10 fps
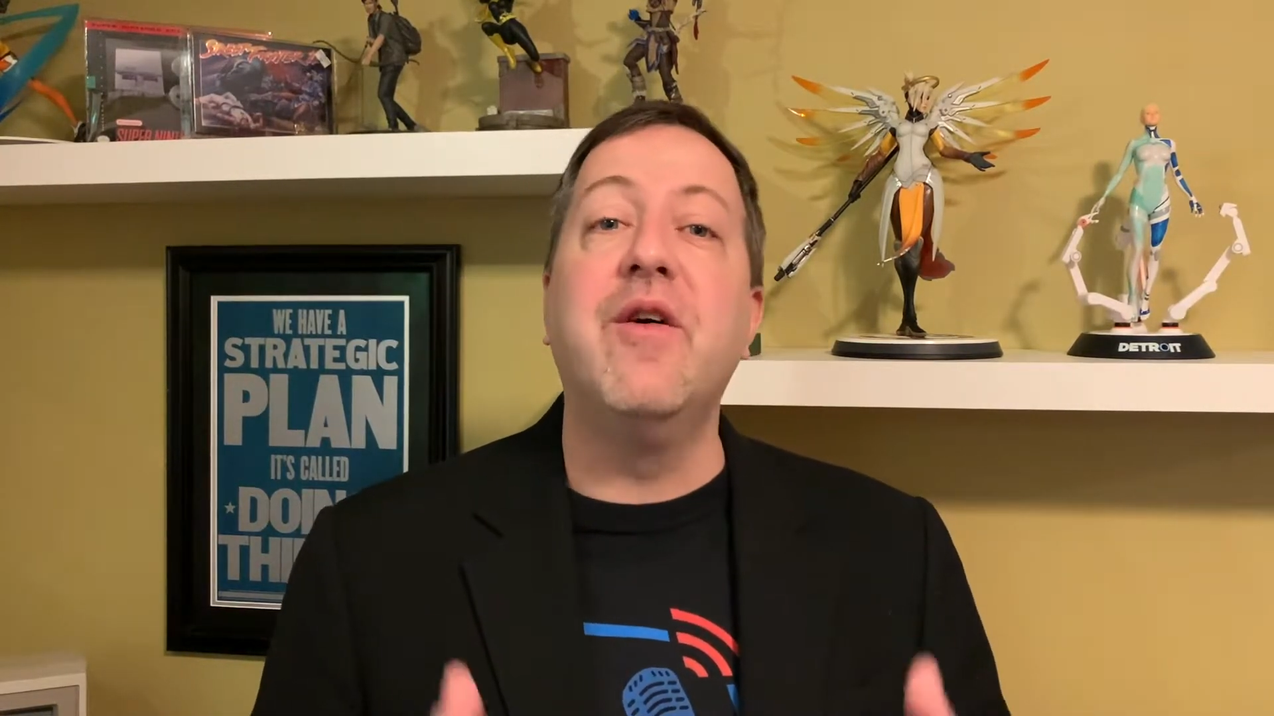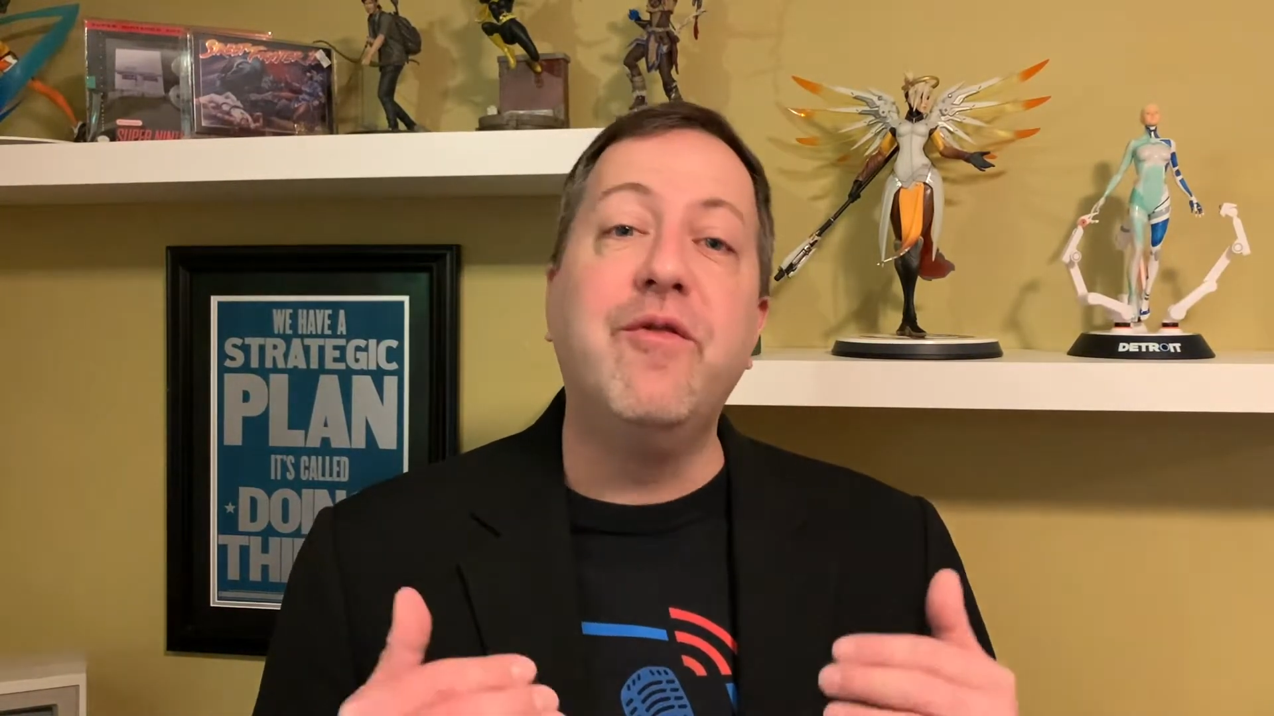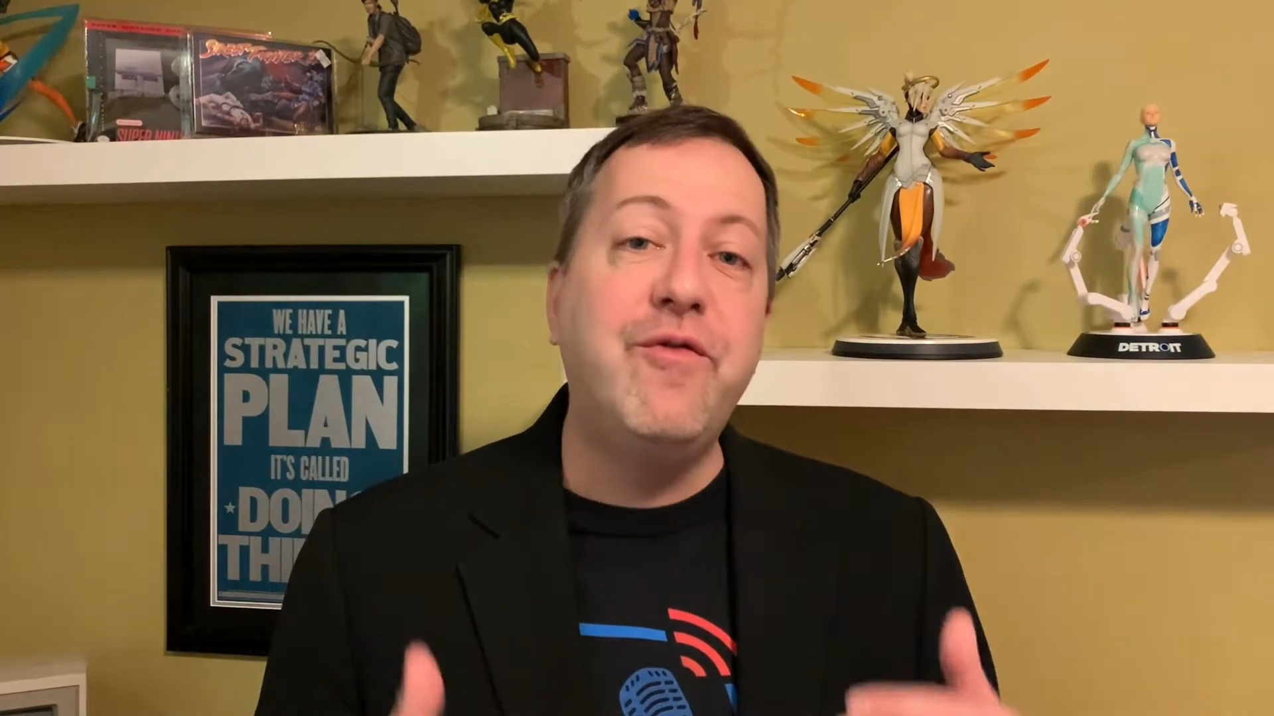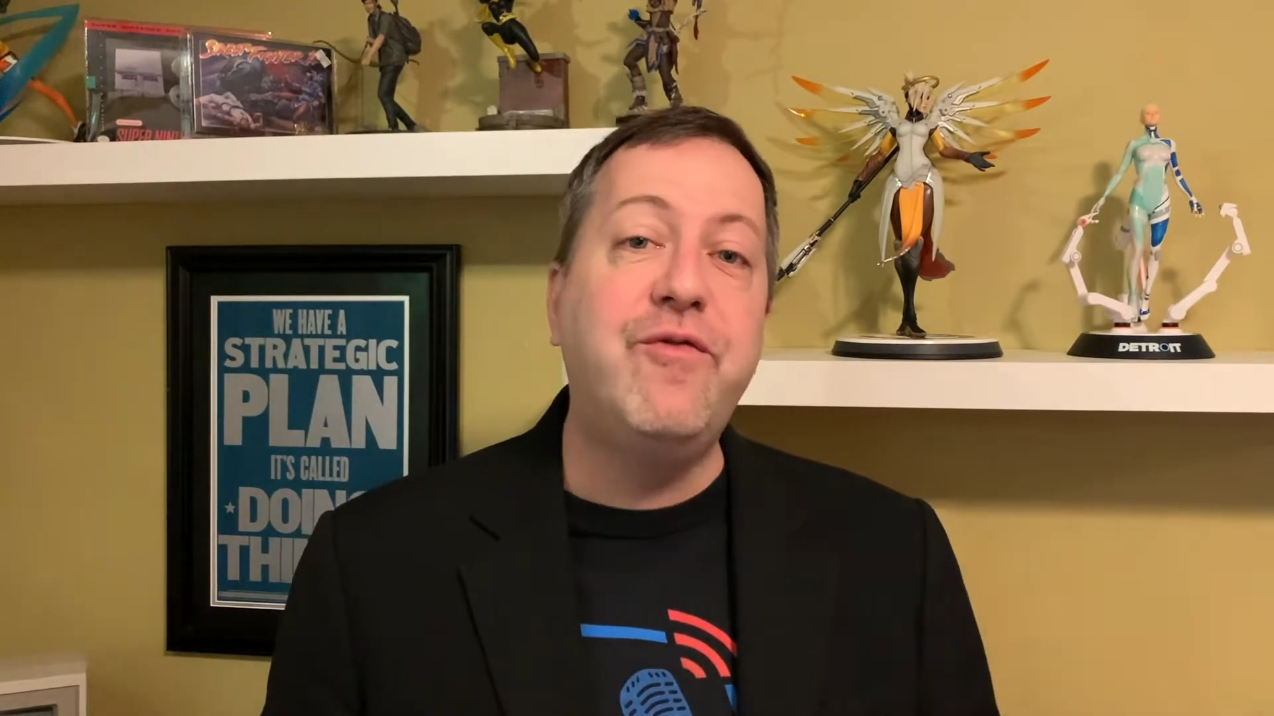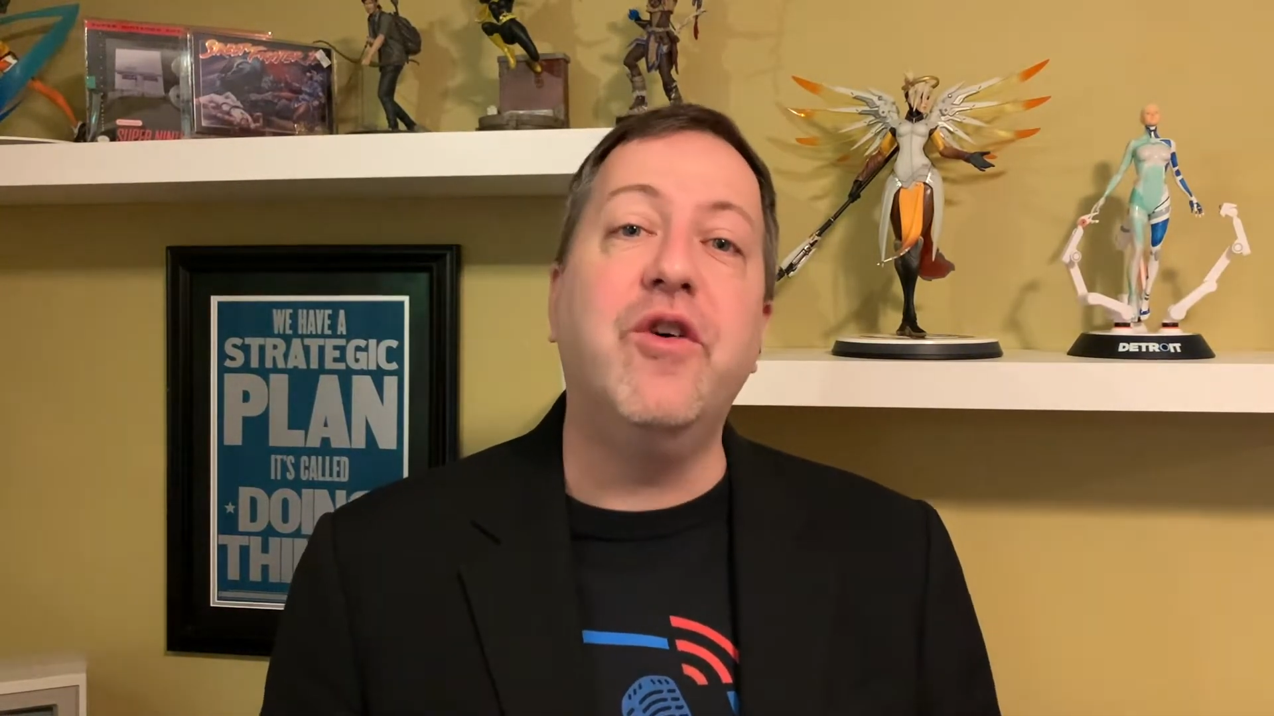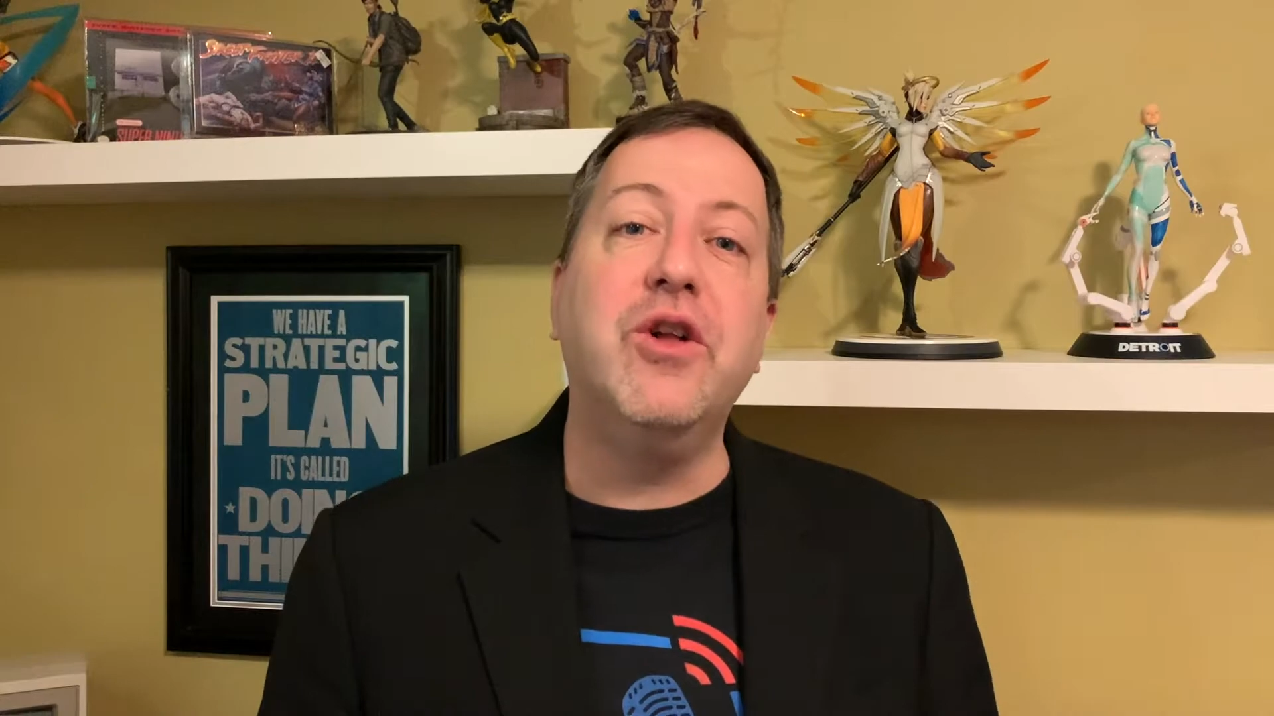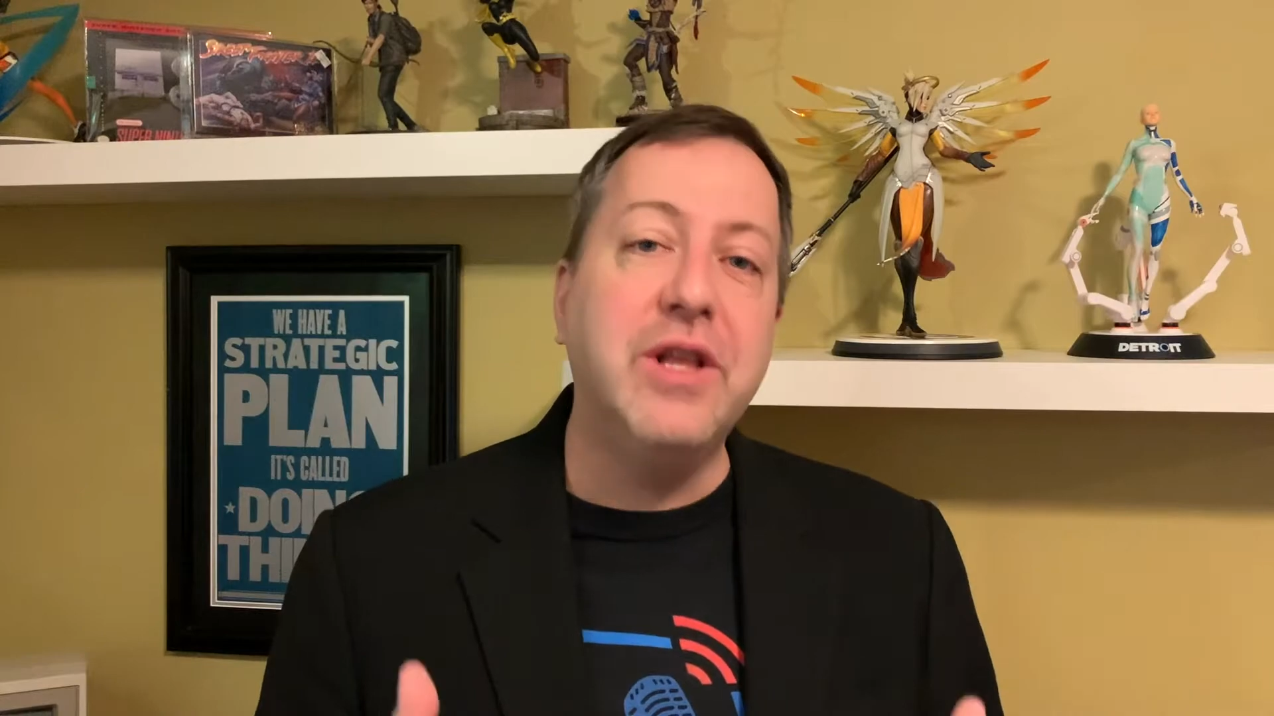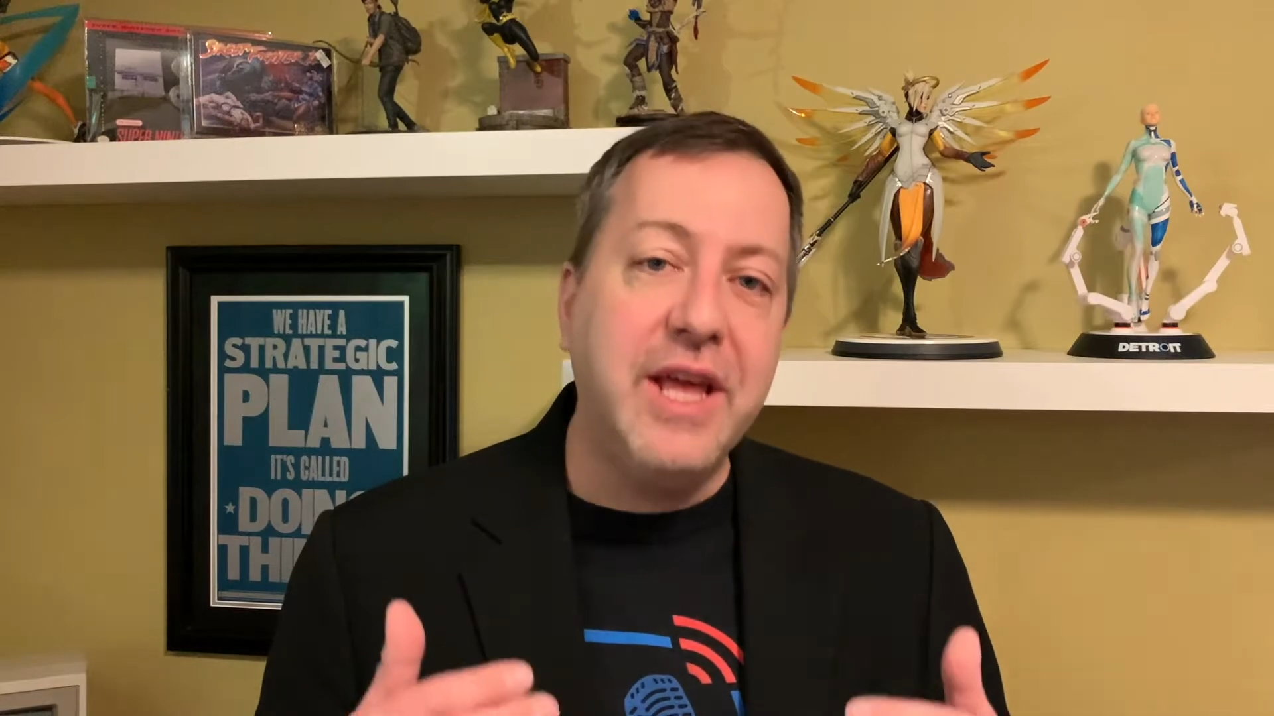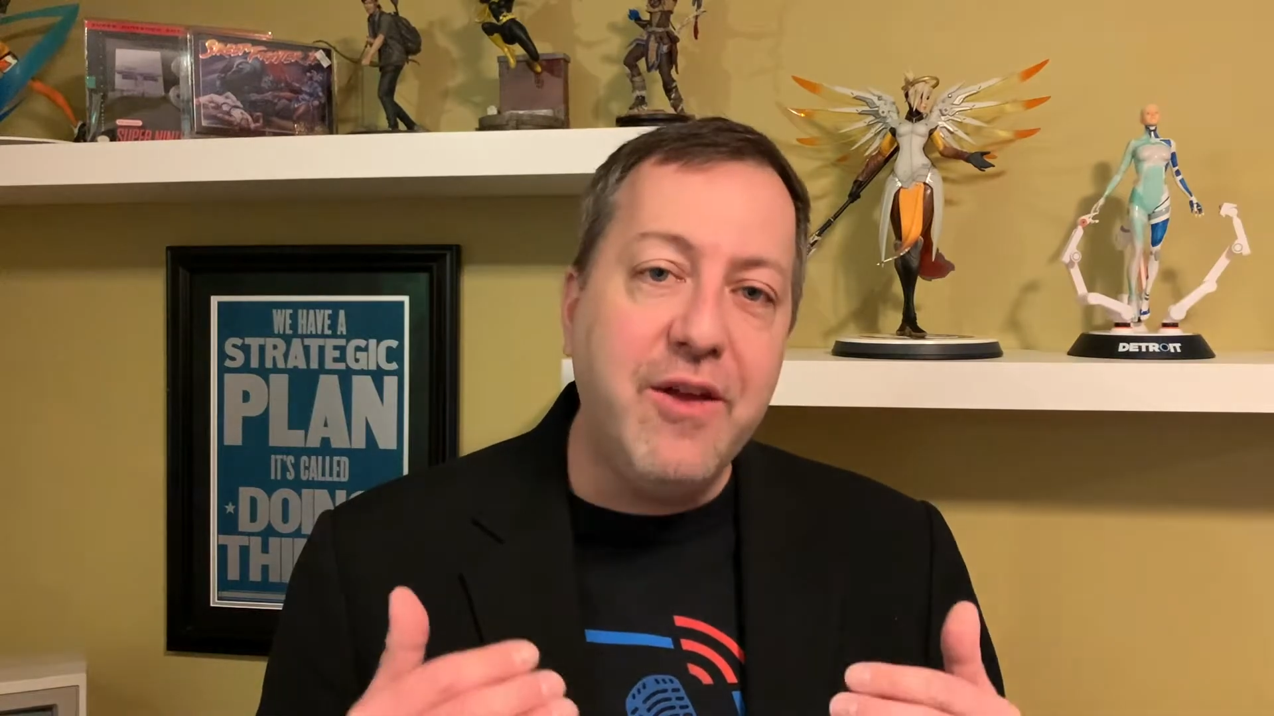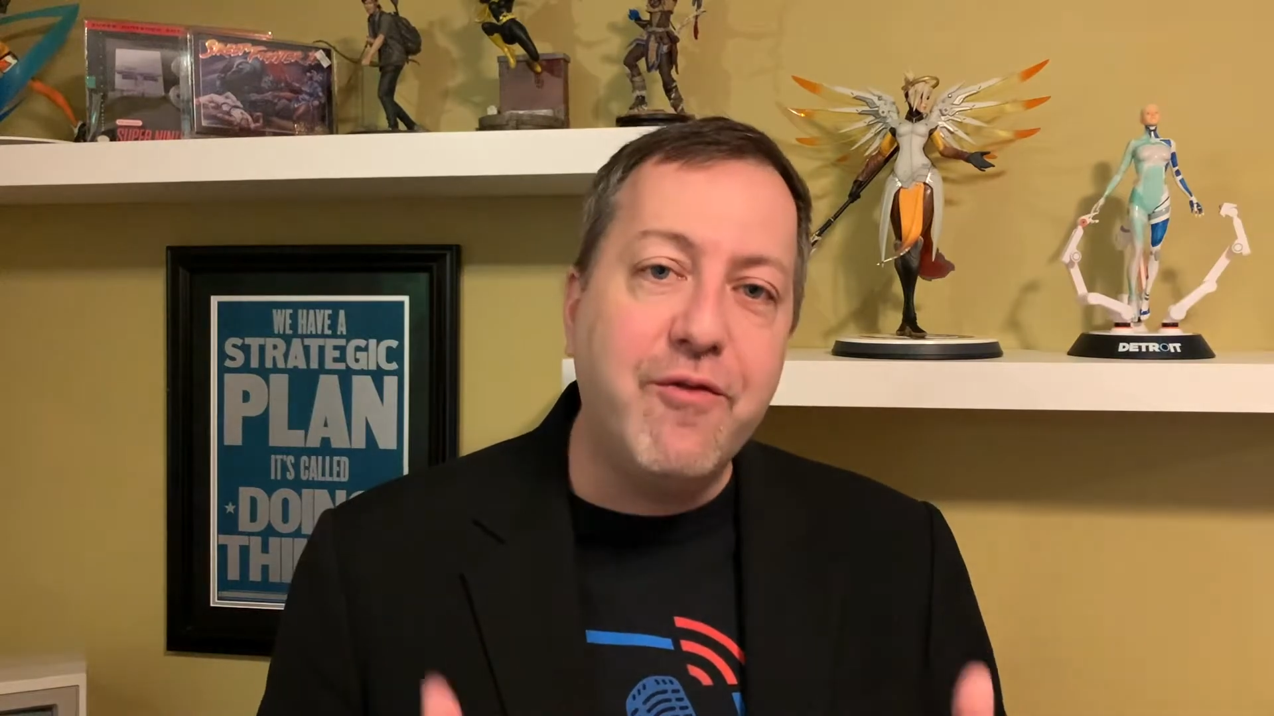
fully